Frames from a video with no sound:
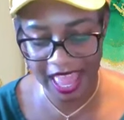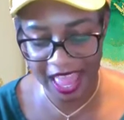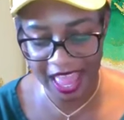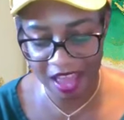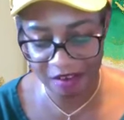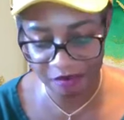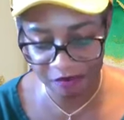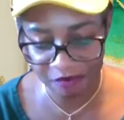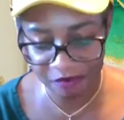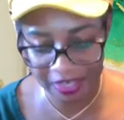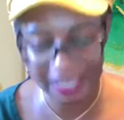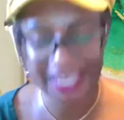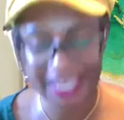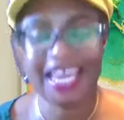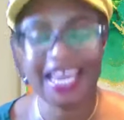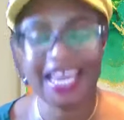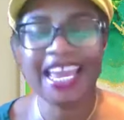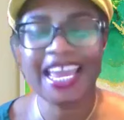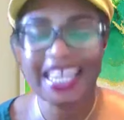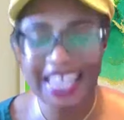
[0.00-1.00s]

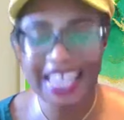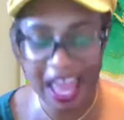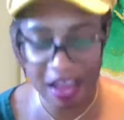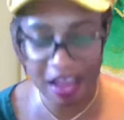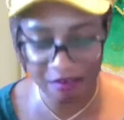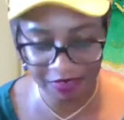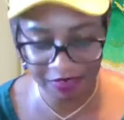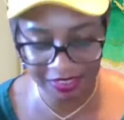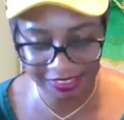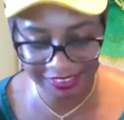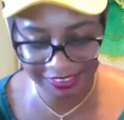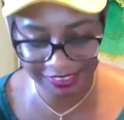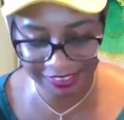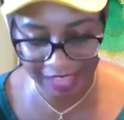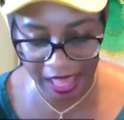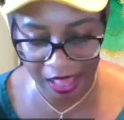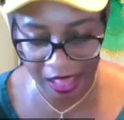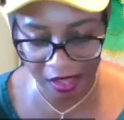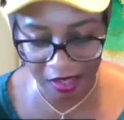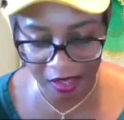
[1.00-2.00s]
in every
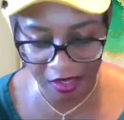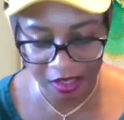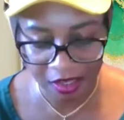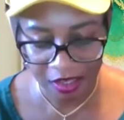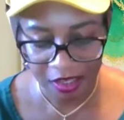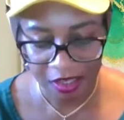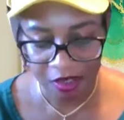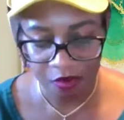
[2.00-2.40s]
cell